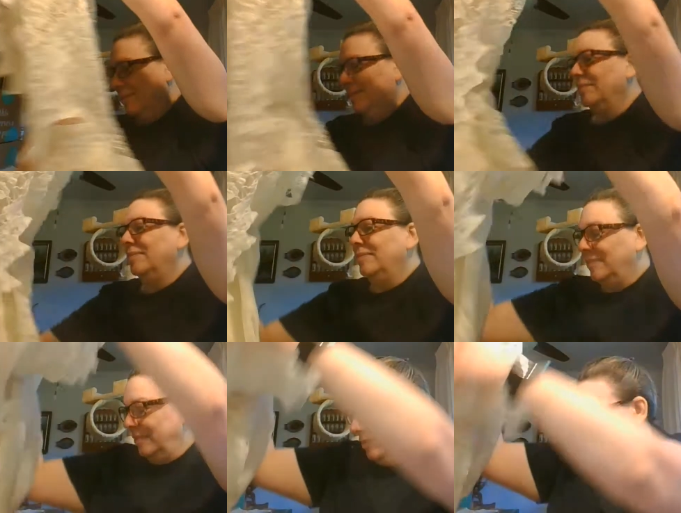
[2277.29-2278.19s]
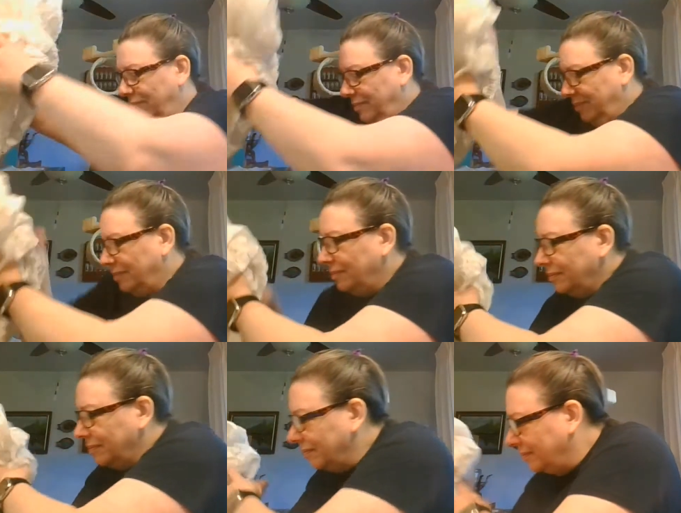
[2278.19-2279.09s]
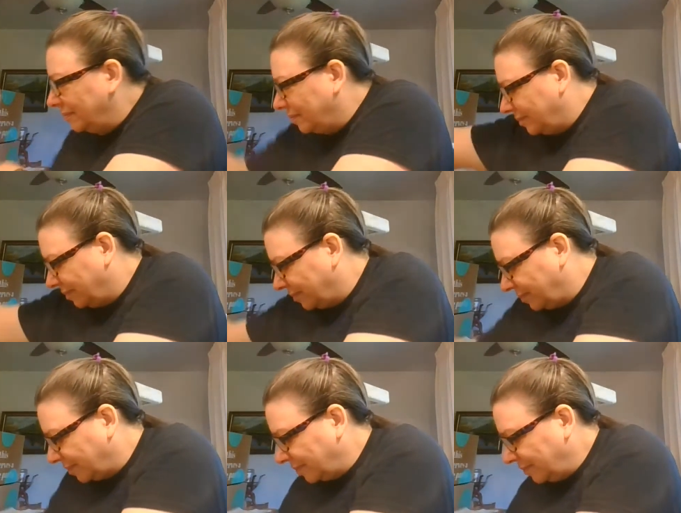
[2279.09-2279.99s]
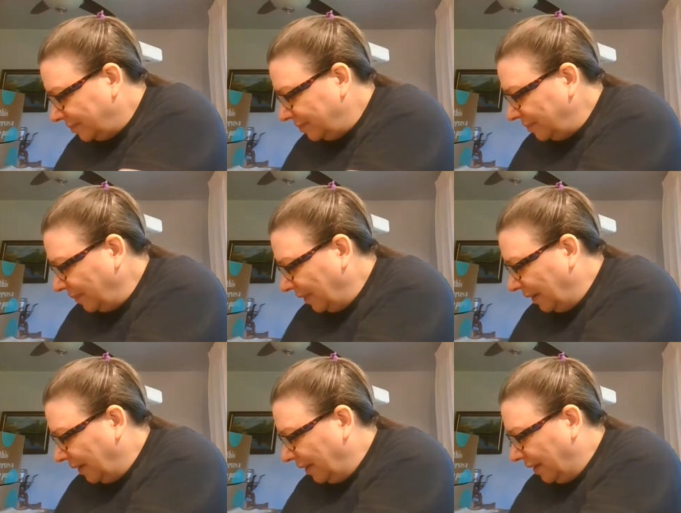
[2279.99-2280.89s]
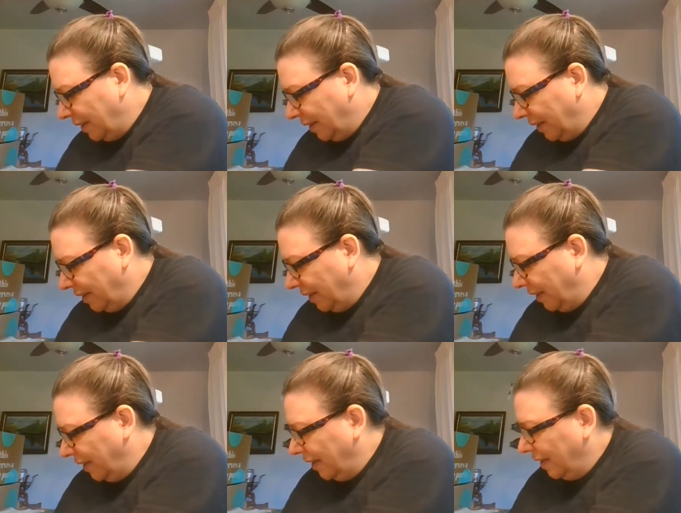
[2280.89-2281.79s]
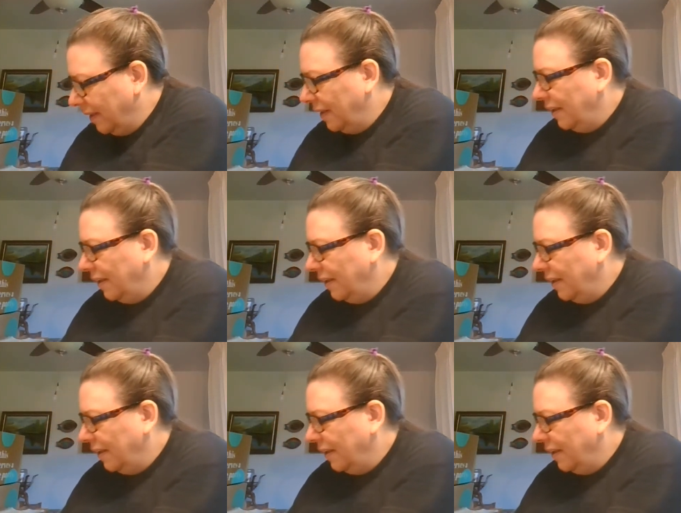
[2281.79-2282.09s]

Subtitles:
[no speech]